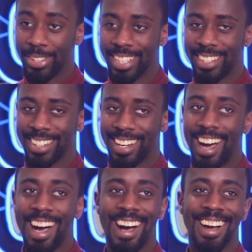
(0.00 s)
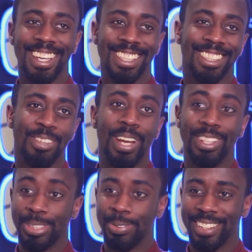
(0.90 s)
Oh, you did? Ah, yeah. Yes, it went out
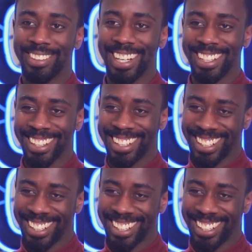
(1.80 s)
this week, right?